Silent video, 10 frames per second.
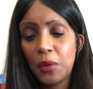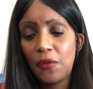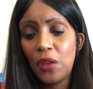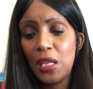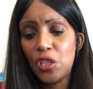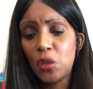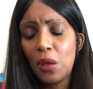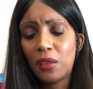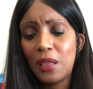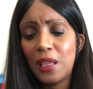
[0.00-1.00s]
But if it is you,
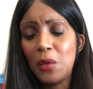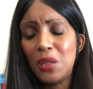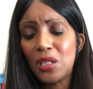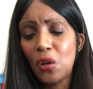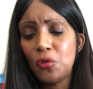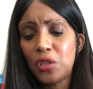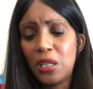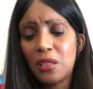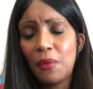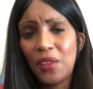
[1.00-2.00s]
I think that you indulged
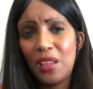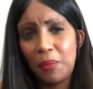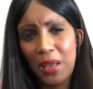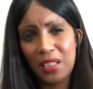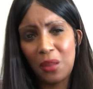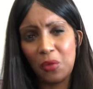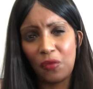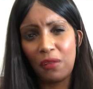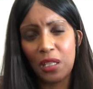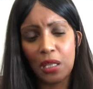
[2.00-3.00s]
in something in the past and there was
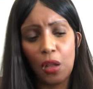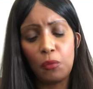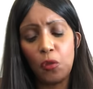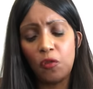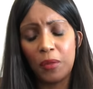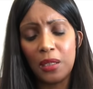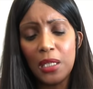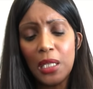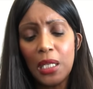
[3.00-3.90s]
very slow movement